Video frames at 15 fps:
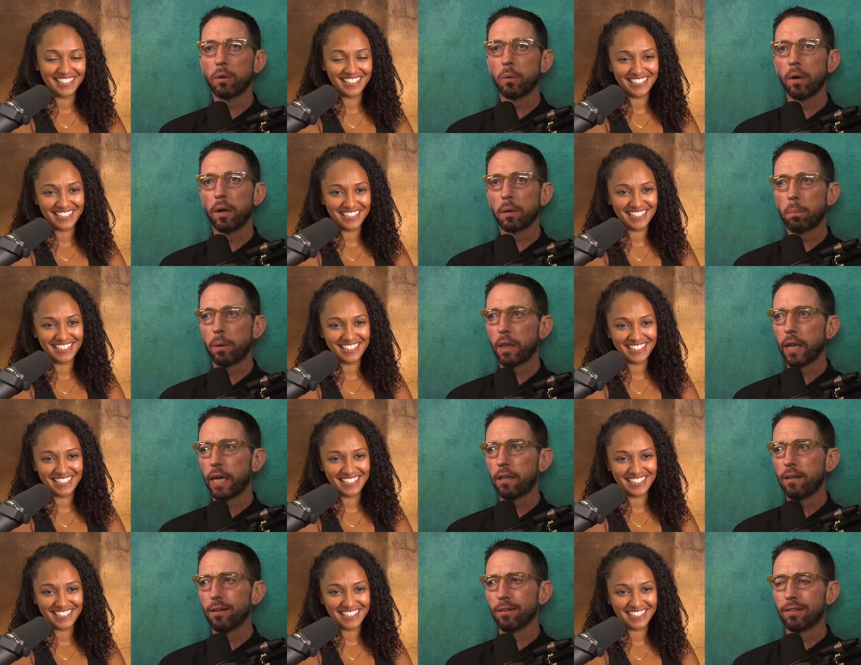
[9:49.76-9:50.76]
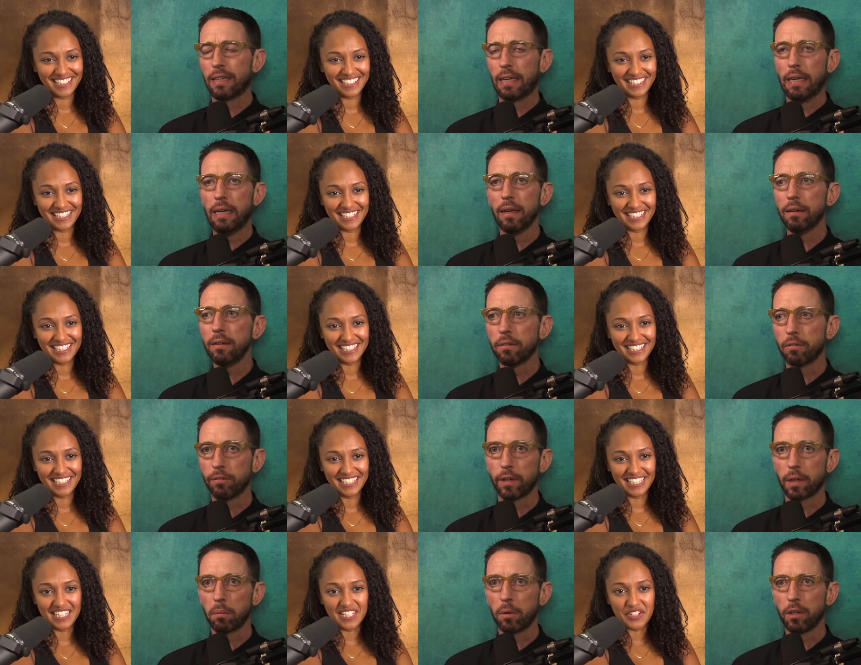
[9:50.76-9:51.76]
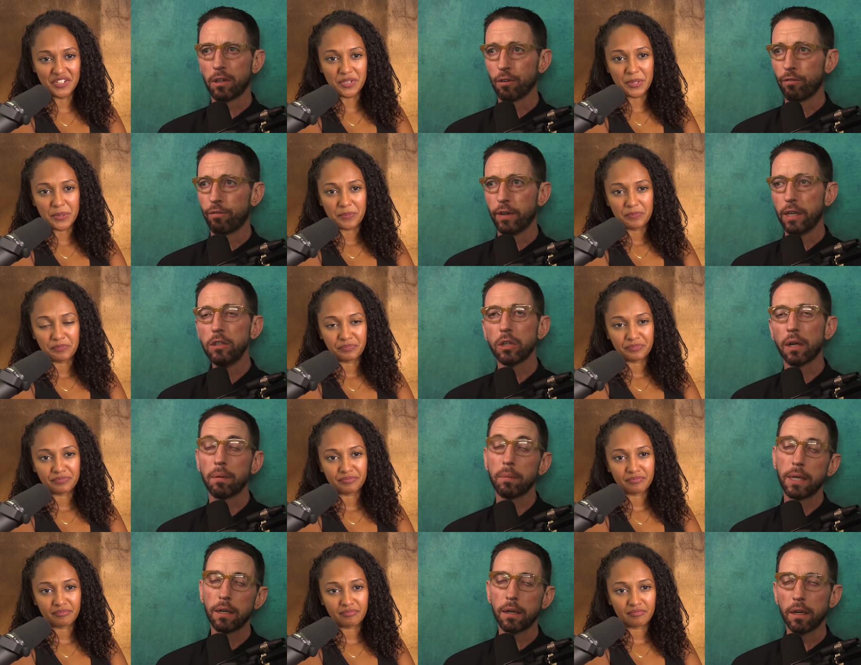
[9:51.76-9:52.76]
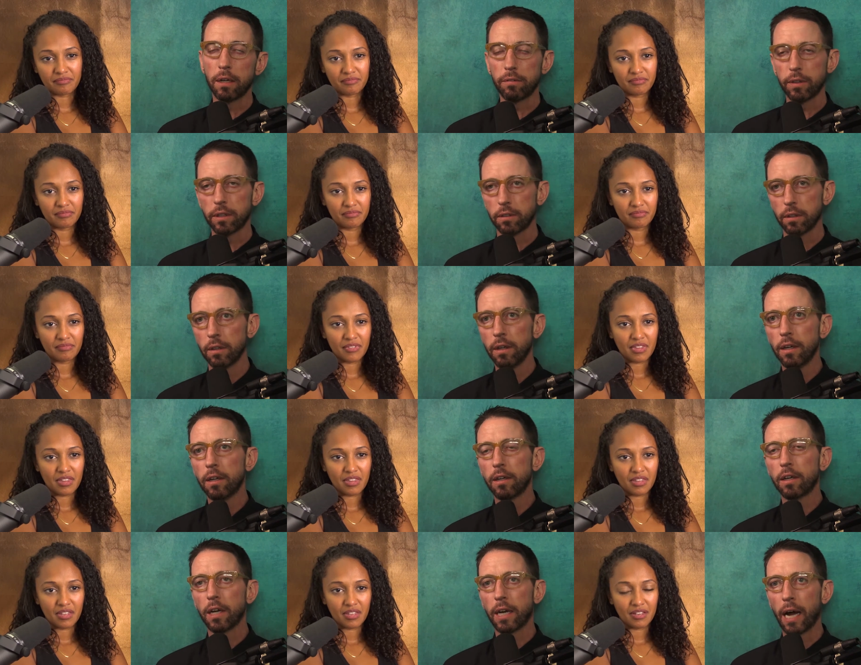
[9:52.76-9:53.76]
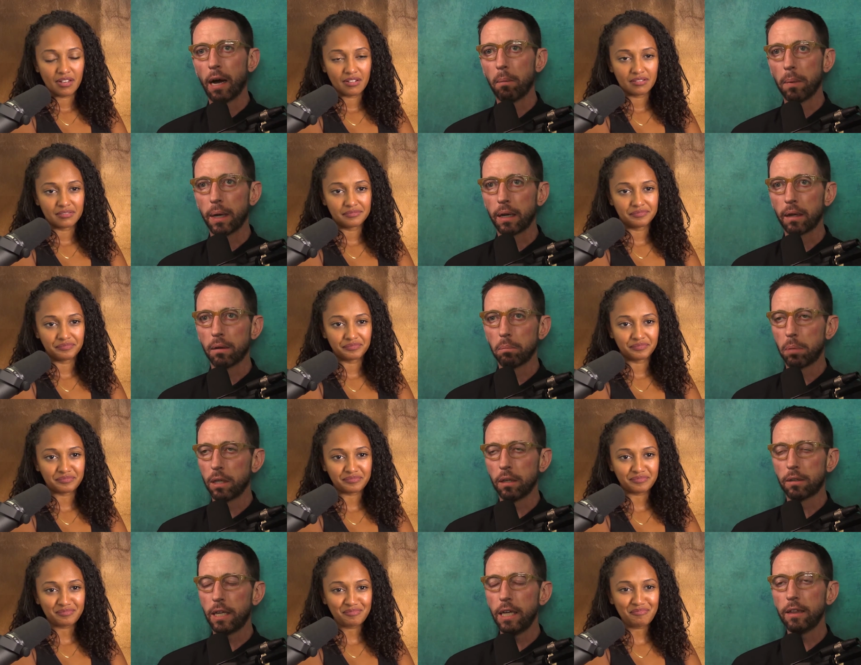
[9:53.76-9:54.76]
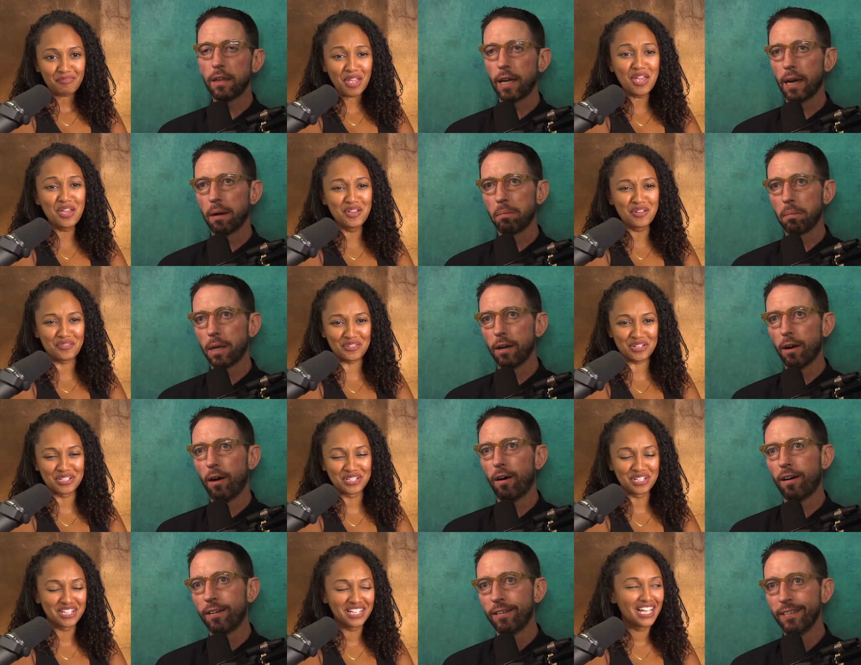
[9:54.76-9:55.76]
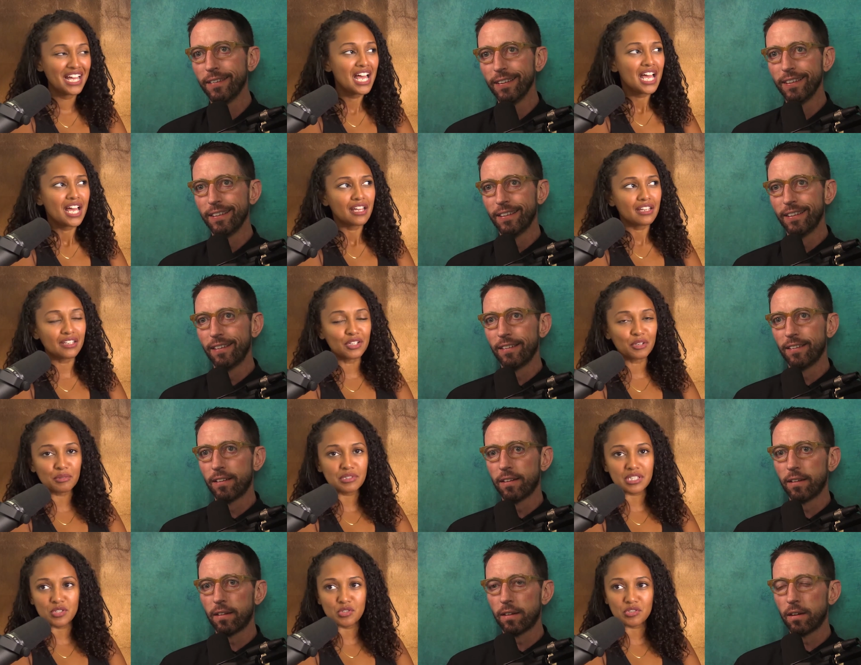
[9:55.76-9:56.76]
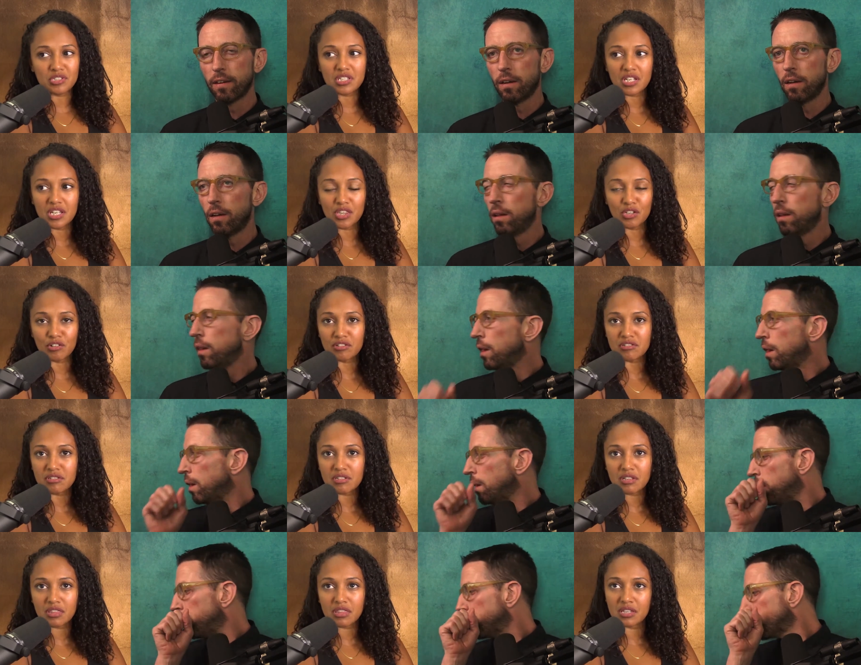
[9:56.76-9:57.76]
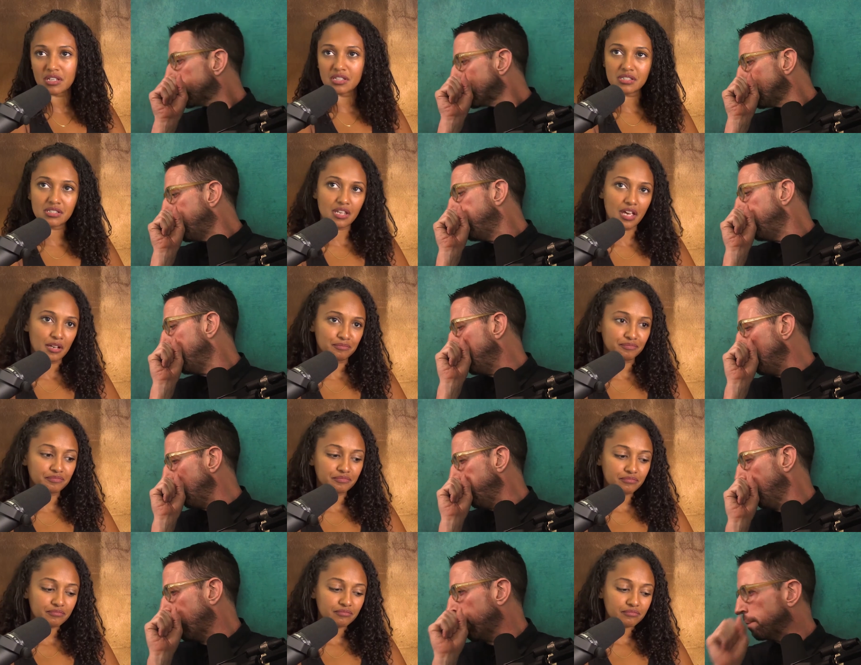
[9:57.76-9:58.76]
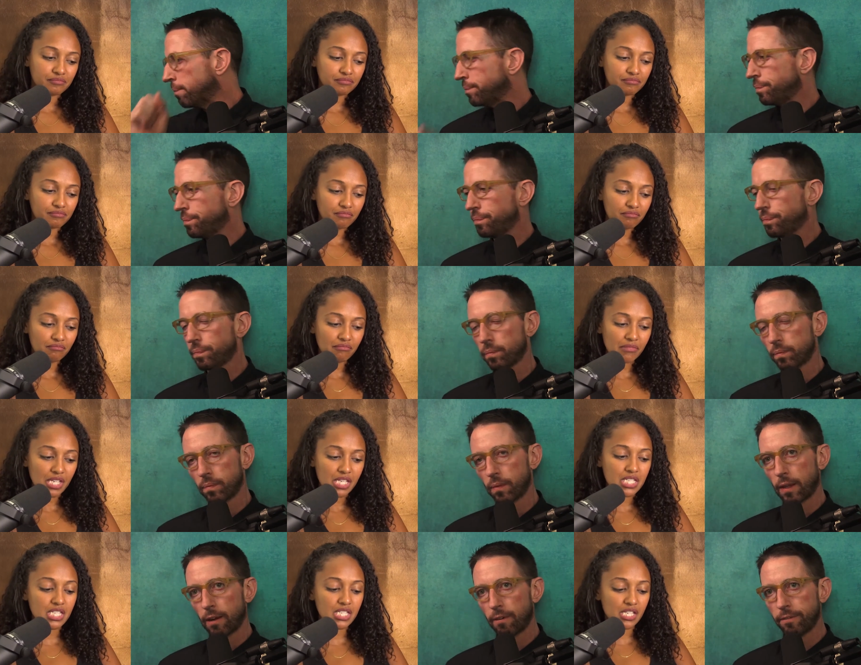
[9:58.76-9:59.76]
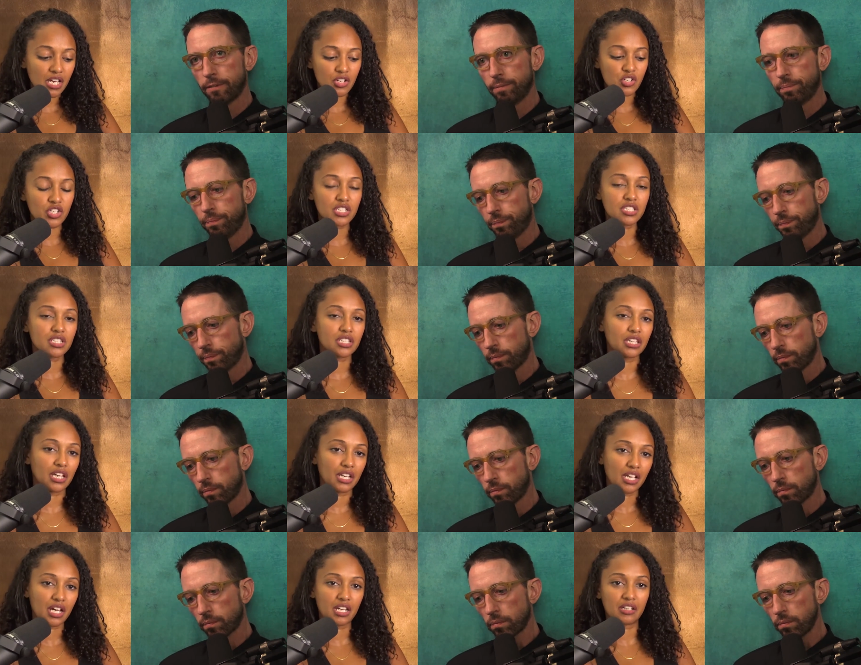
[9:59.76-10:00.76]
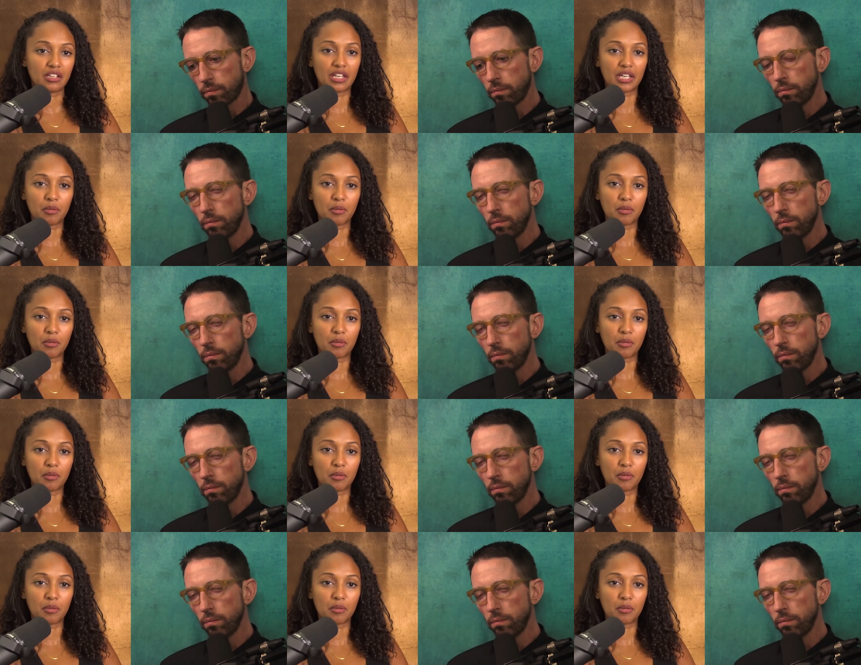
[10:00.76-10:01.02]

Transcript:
Speaker 1: to work. But like your teeth, I don't give a fuck about your vision. I mean, all right, vision could help me, but your teeth ain't
Speaker 2: helping me at all. You know what's interesting? There's these um, discussions in like kind of